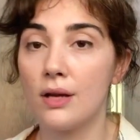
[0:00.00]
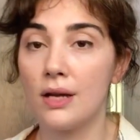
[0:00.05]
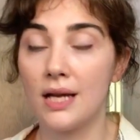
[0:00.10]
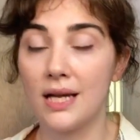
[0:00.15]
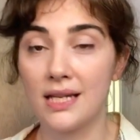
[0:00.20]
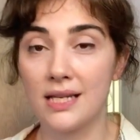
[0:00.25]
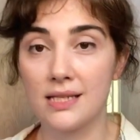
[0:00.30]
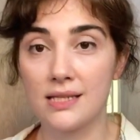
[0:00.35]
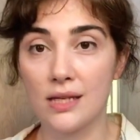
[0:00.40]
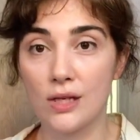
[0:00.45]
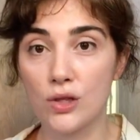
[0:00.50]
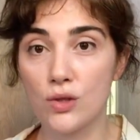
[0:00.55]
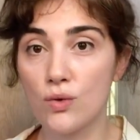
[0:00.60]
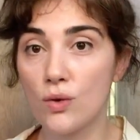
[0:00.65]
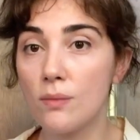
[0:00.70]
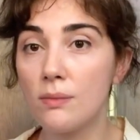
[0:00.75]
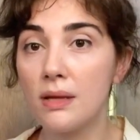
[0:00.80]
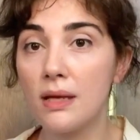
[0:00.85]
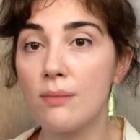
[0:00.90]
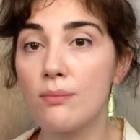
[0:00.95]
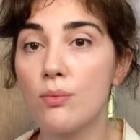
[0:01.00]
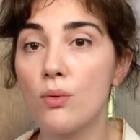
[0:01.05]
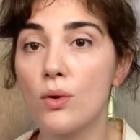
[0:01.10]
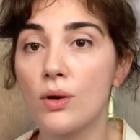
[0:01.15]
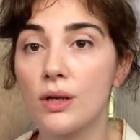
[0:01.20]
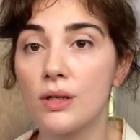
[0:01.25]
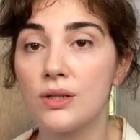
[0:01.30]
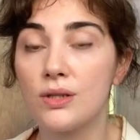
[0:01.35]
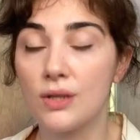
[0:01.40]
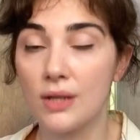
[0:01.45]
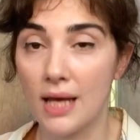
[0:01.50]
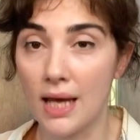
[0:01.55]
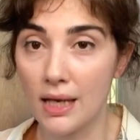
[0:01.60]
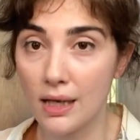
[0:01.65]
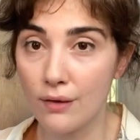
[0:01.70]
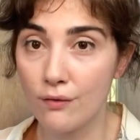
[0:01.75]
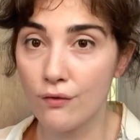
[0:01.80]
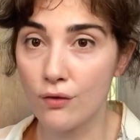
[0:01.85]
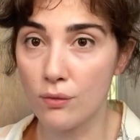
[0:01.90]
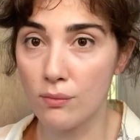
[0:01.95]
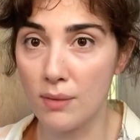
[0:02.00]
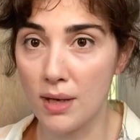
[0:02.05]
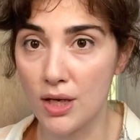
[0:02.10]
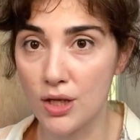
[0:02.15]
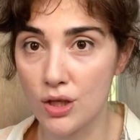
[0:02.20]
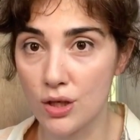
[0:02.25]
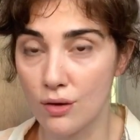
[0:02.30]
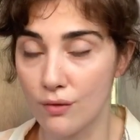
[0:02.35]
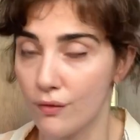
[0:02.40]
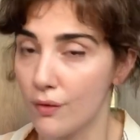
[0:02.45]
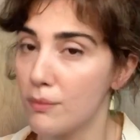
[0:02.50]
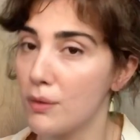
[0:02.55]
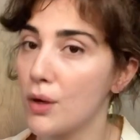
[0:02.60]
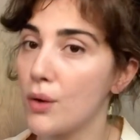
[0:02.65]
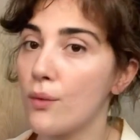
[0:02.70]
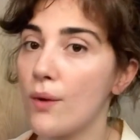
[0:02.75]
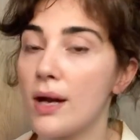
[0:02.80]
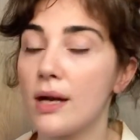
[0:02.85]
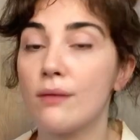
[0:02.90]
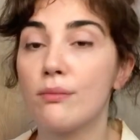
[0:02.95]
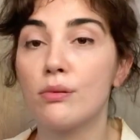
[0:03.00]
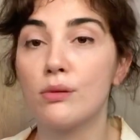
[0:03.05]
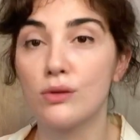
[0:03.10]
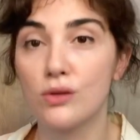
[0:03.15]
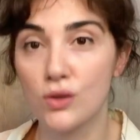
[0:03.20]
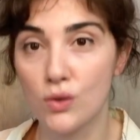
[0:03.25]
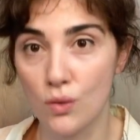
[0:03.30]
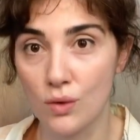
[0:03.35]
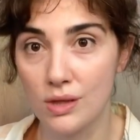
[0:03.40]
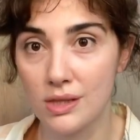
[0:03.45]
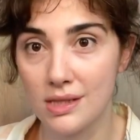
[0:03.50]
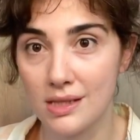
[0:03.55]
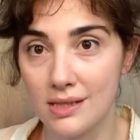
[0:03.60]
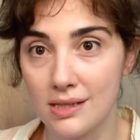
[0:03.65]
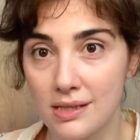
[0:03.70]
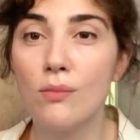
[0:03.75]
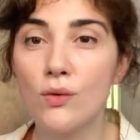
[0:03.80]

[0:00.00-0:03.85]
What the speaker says: it is extremely important to get information from the credible sources.